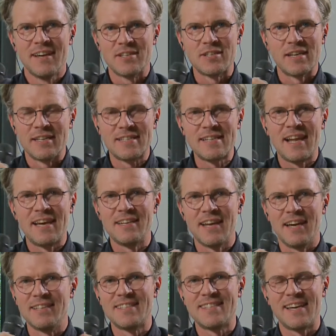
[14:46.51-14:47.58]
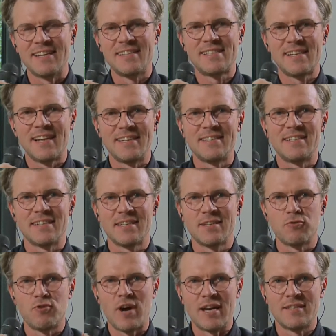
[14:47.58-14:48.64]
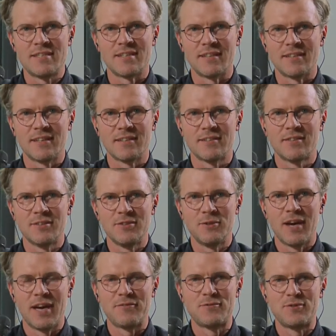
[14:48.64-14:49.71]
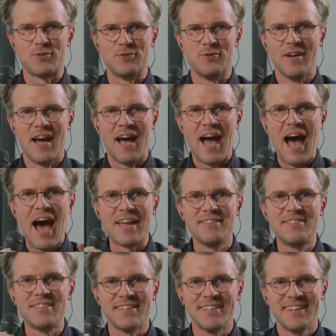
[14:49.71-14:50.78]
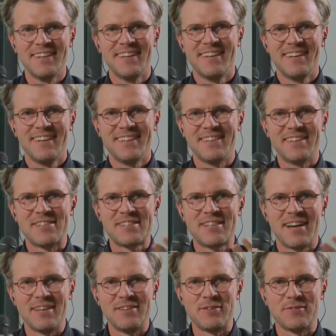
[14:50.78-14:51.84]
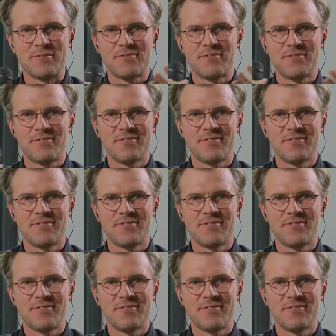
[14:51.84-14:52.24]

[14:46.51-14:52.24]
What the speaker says: as an Icelandic writer, that you have to add this kind of,